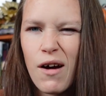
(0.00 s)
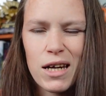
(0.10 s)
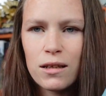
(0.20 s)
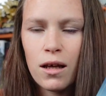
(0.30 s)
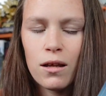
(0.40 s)
I
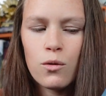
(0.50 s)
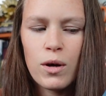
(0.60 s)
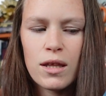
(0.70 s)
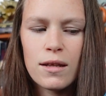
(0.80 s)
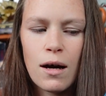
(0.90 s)
didn't like the
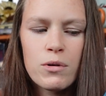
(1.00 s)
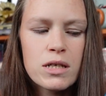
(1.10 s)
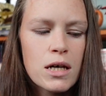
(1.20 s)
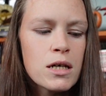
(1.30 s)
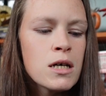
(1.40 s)
way that was
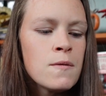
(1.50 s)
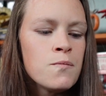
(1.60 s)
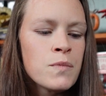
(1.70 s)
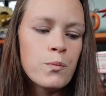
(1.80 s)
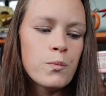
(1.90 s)
done,
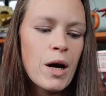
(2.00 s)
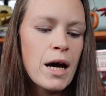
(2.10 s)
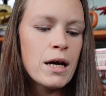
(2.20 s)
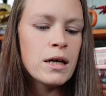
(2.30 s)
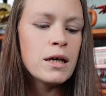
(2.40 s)

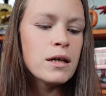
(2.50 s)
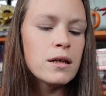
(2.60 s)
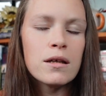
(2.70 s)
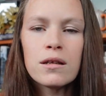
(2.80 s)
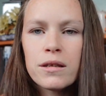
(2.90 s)
but
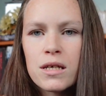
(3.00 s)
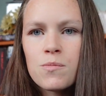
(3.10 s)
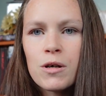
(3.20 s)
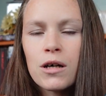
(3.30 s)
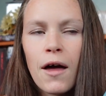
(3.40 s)
this
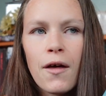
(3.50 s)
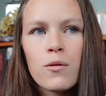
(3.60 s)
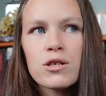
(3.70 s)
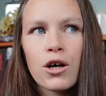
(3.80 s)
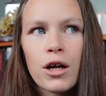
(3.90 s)
book, I thought it
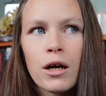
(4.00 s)
was good.